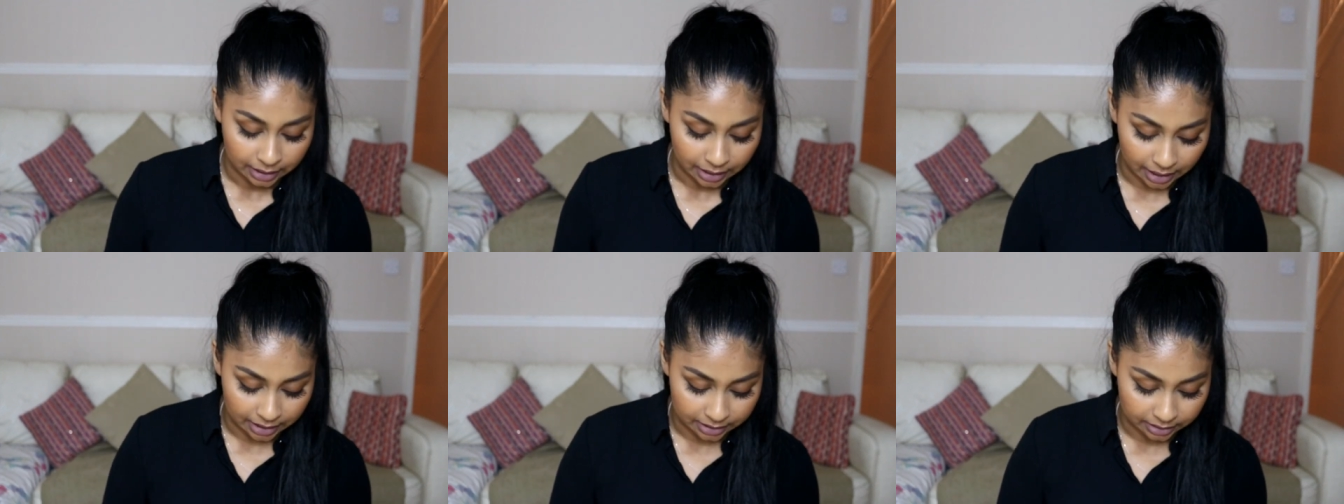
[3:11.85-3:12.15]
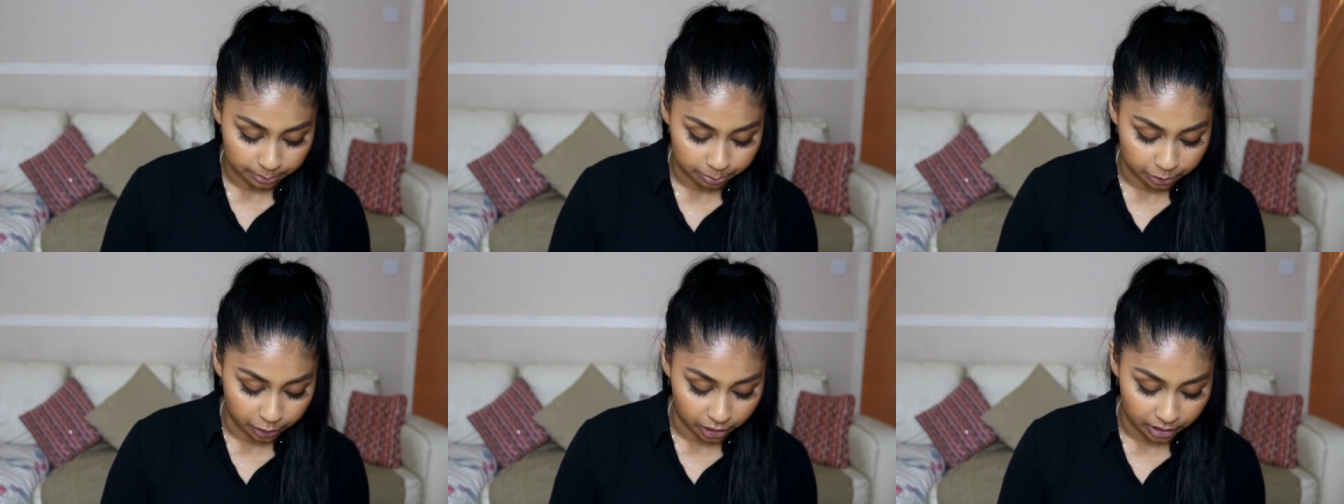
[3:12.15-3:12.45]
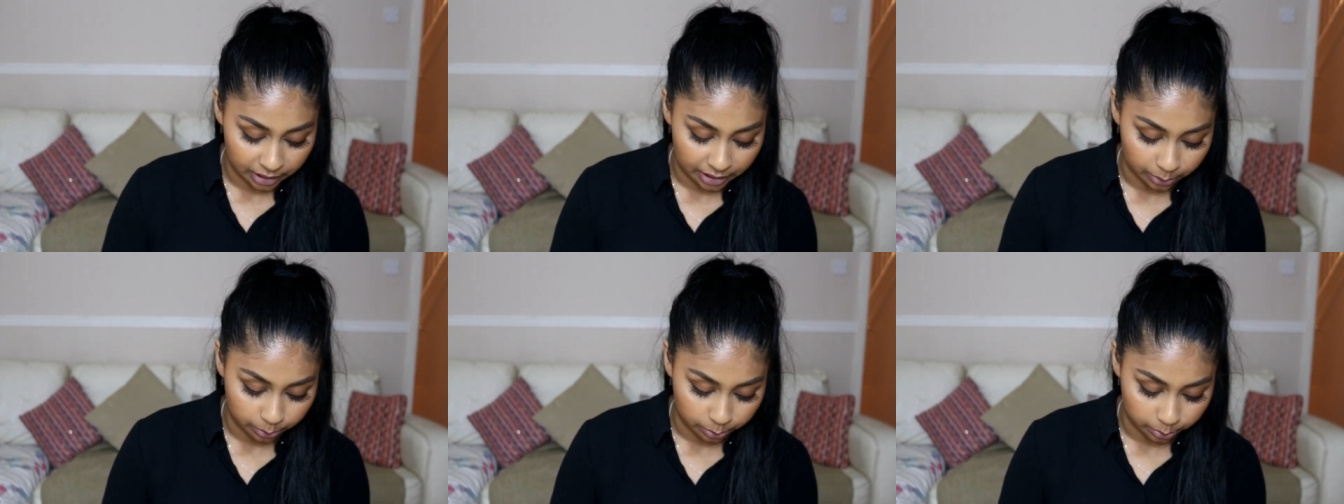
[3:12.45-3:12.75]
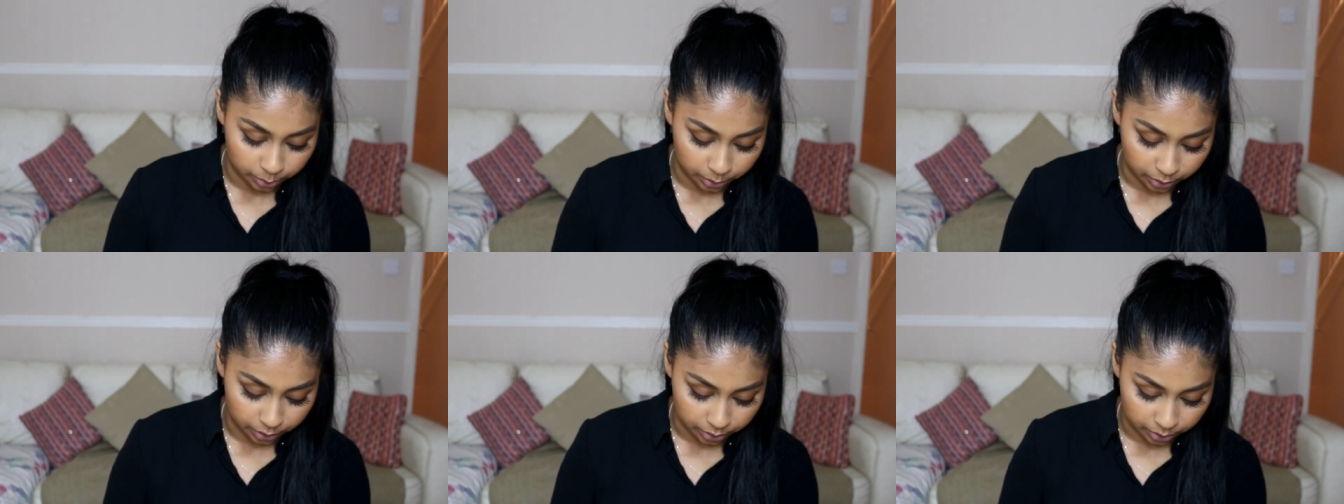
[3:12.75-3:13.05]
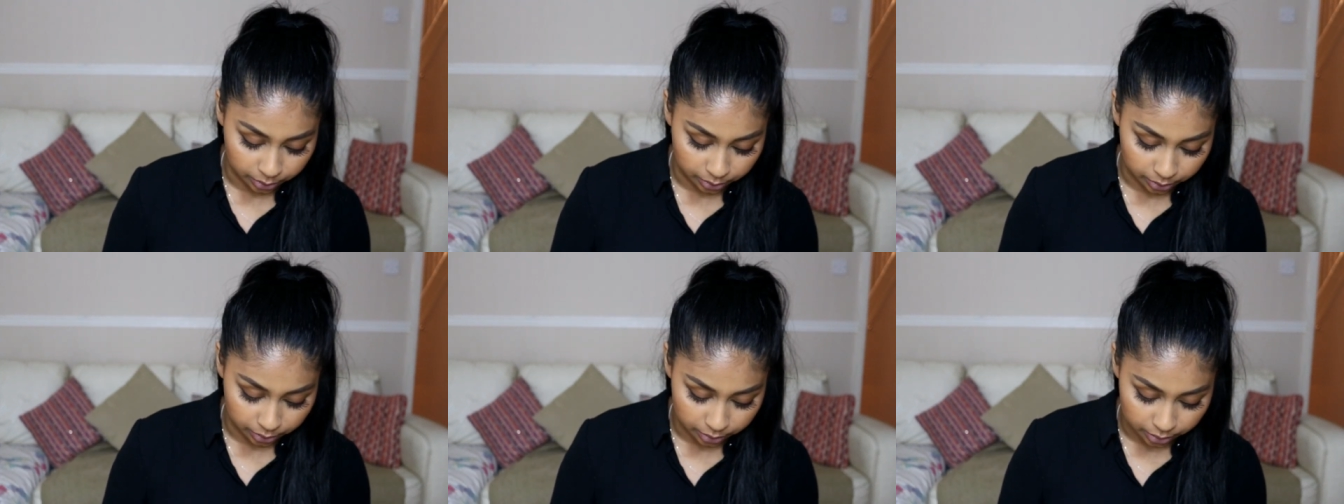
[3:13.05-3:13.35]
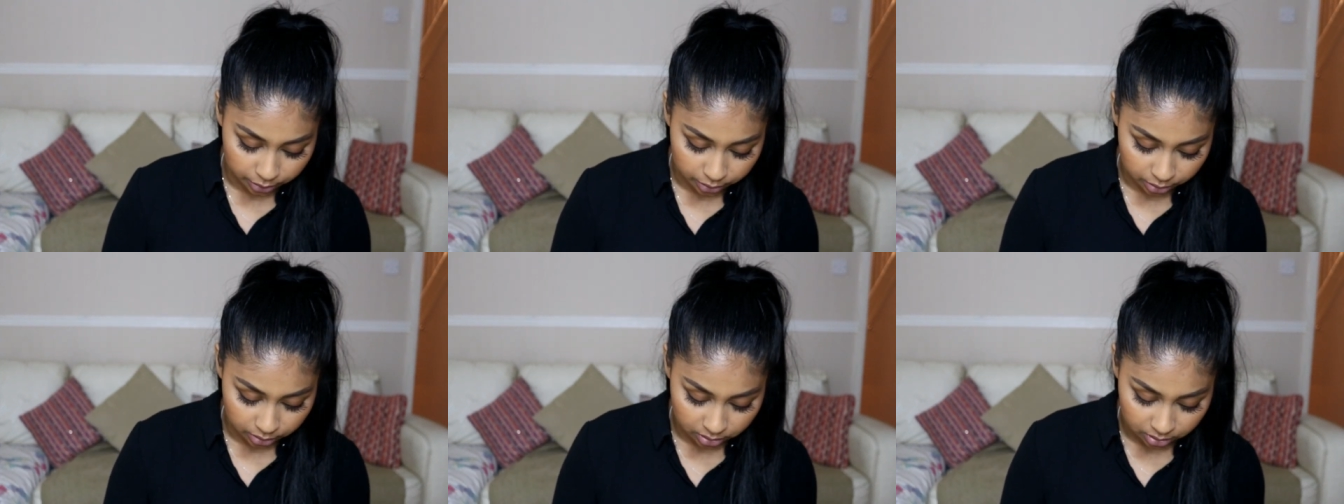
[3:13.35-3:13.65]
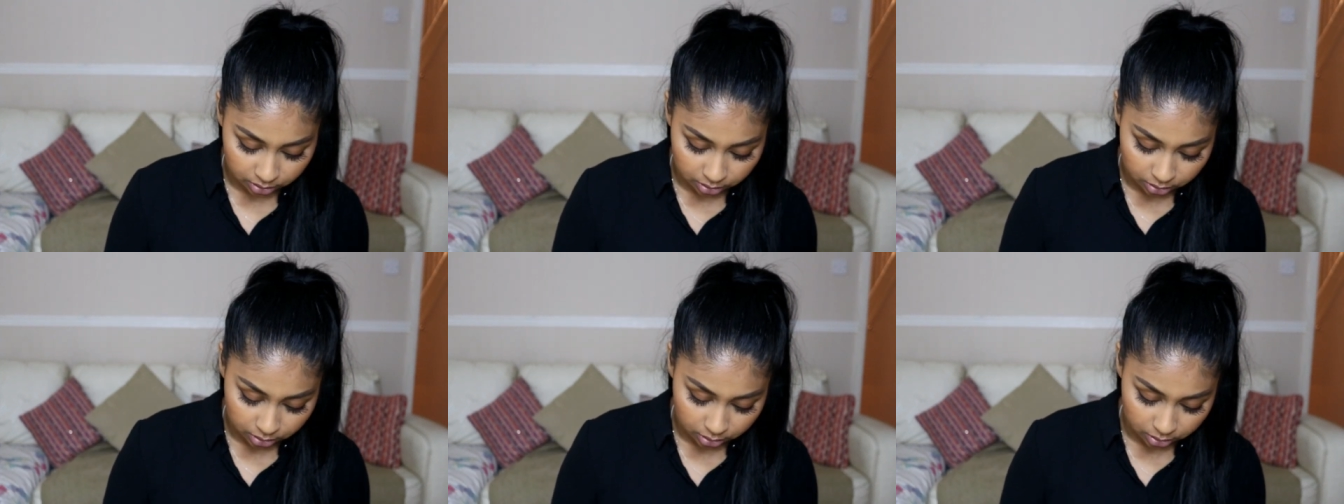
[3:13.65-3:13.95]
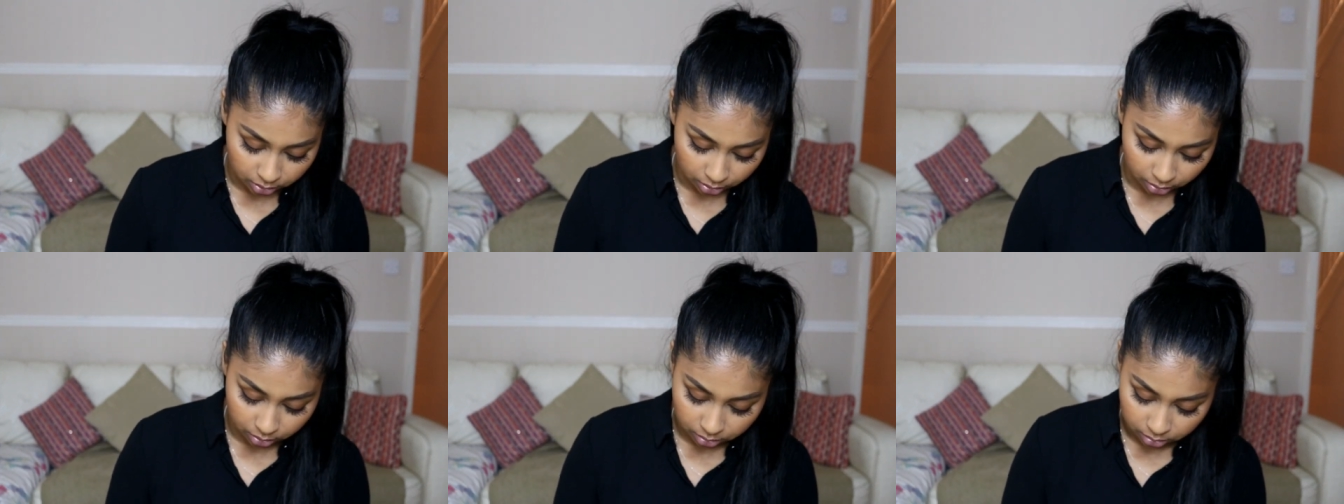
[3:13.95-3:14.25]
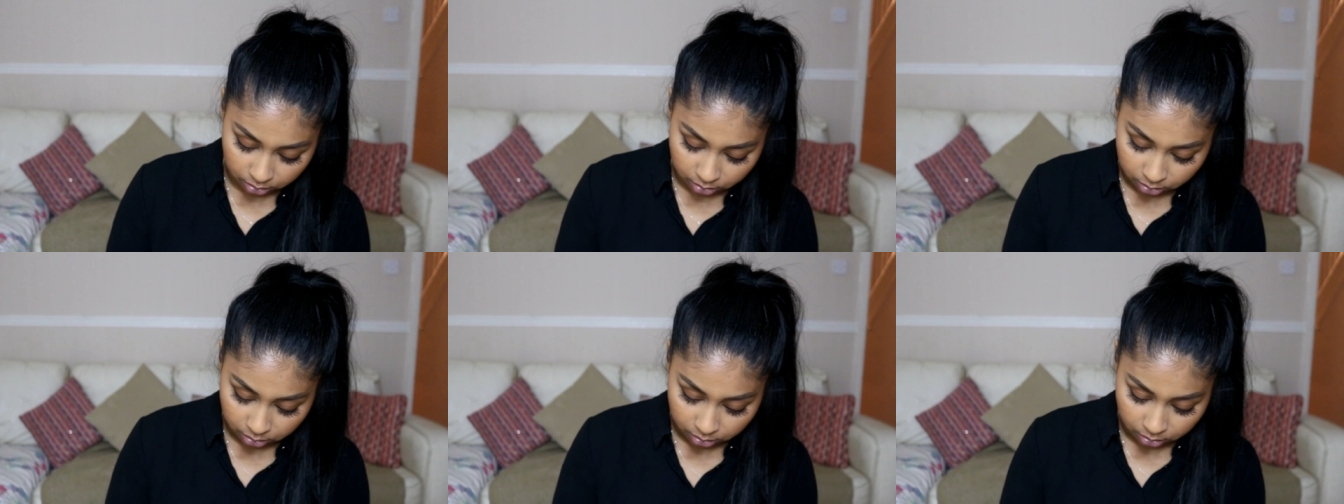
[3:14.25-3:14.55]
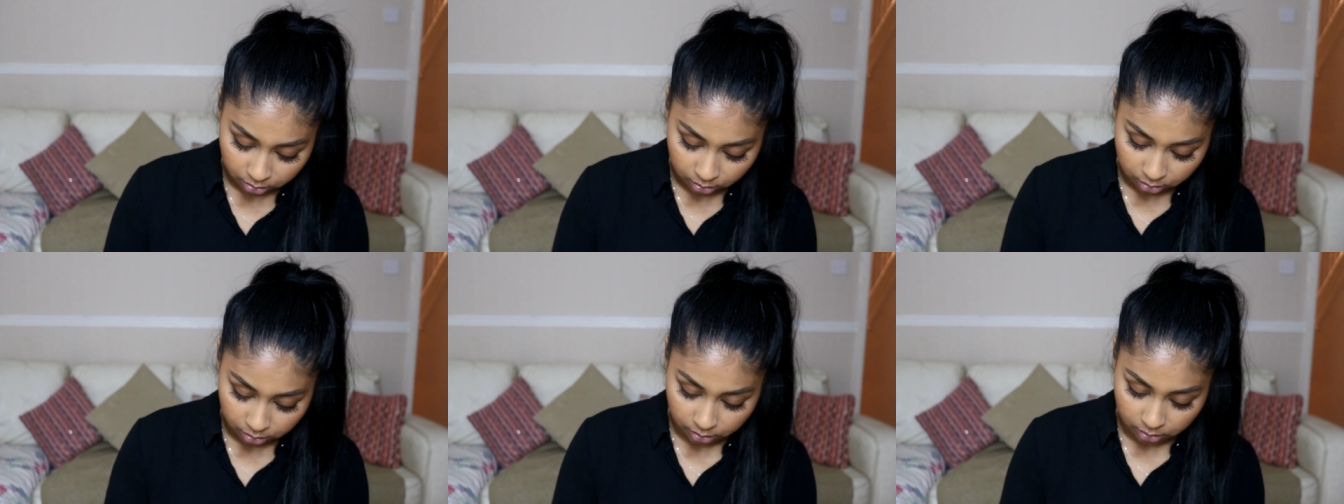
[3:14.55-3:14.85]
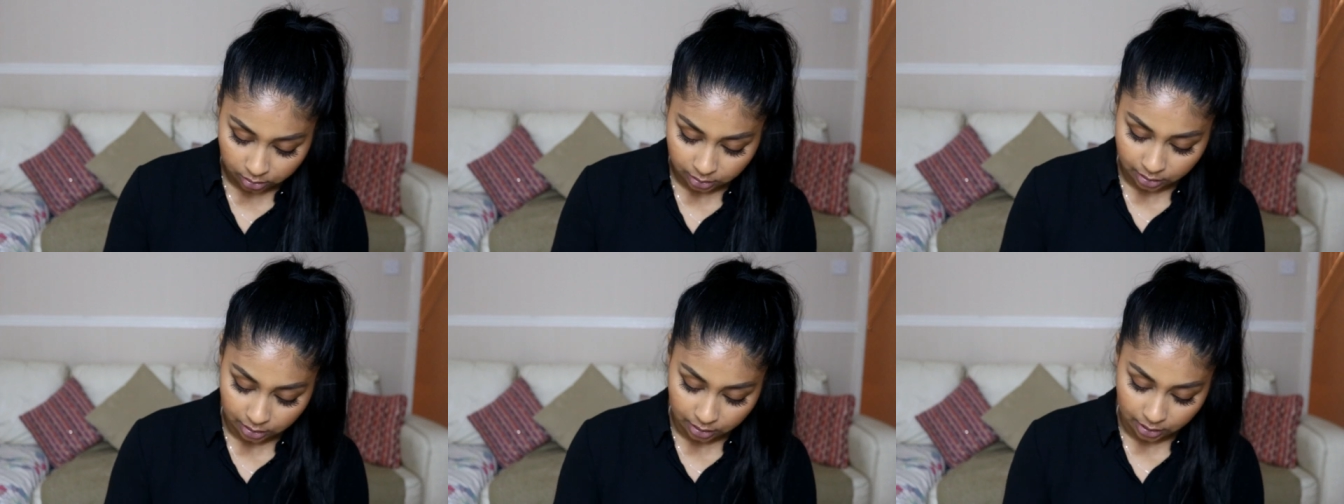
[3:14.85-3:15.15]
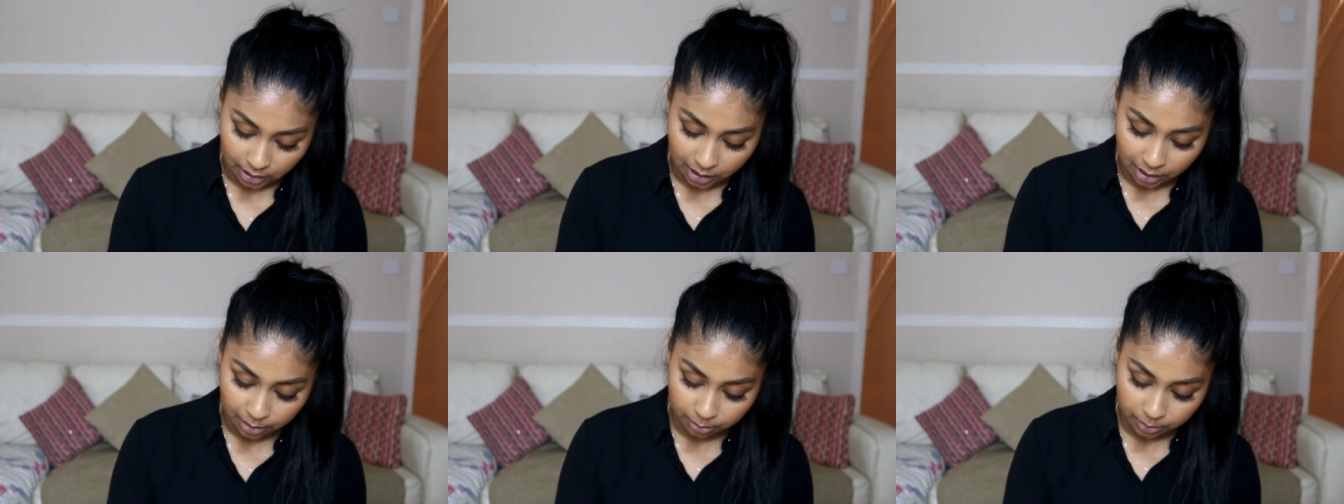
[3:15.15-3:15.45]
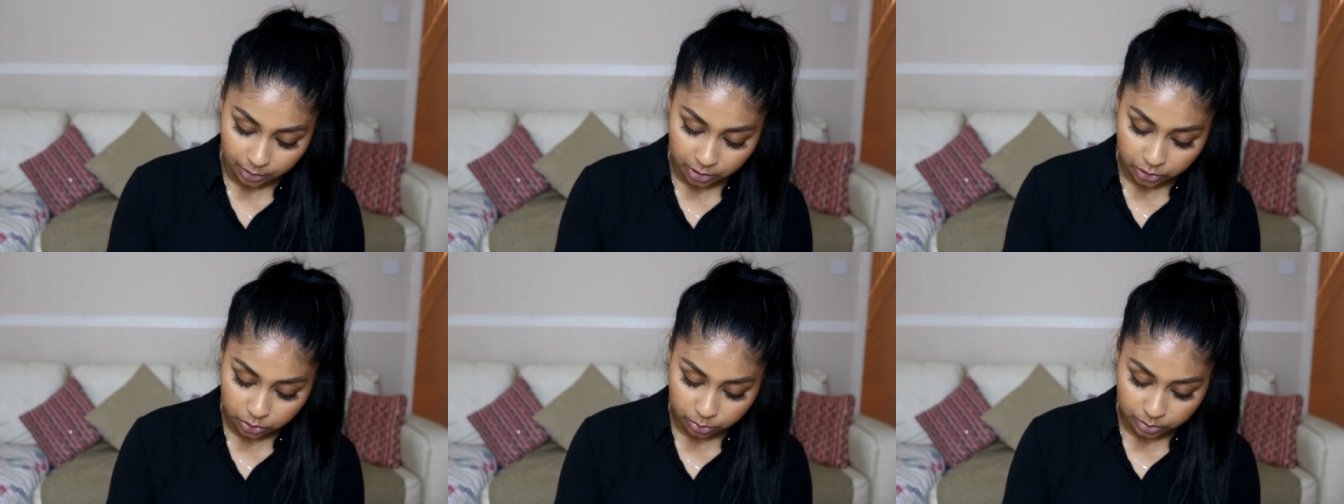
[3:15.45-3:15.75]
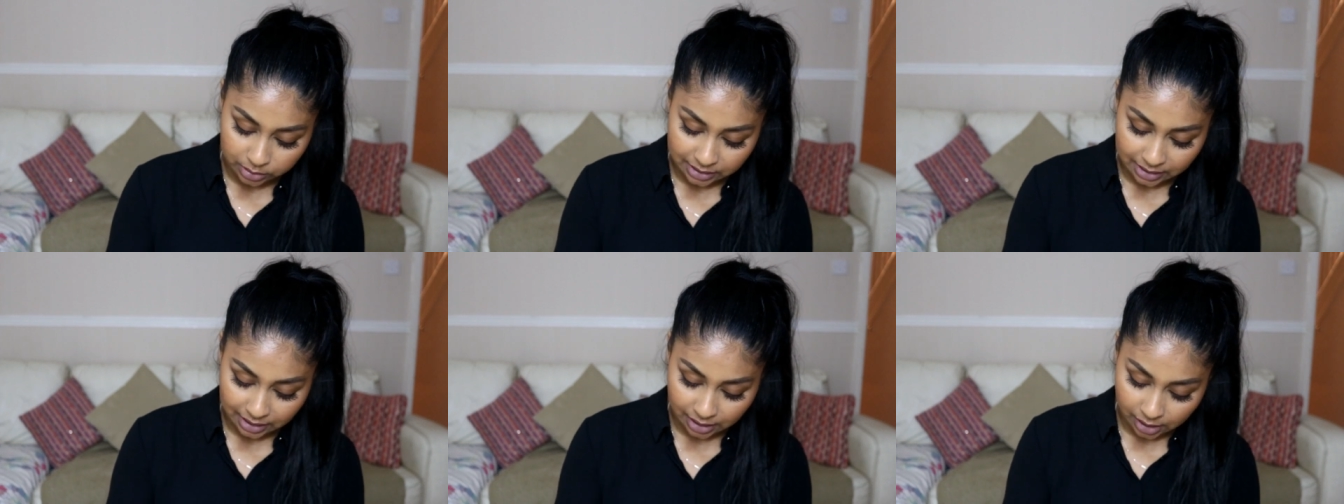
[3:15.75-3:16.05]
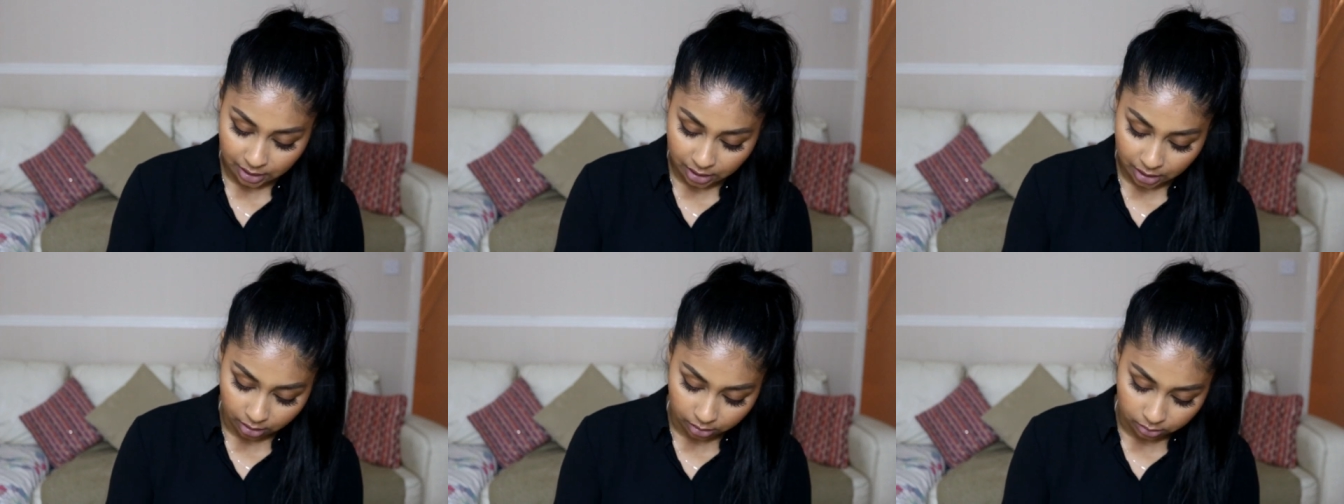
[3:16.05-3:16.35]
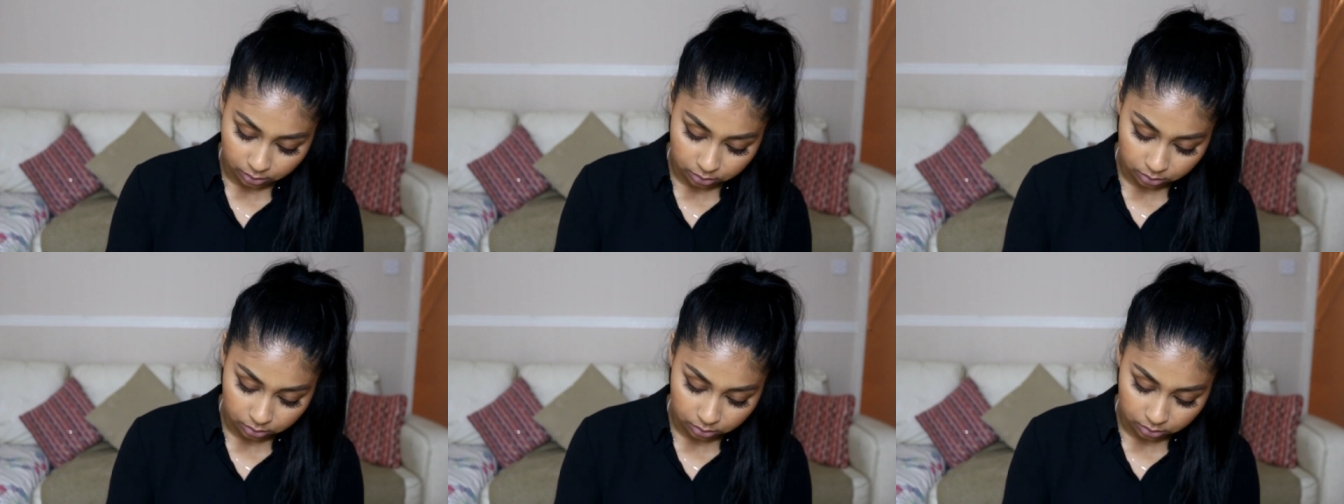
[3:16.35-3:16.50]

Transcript: And the bralette was, how much was it?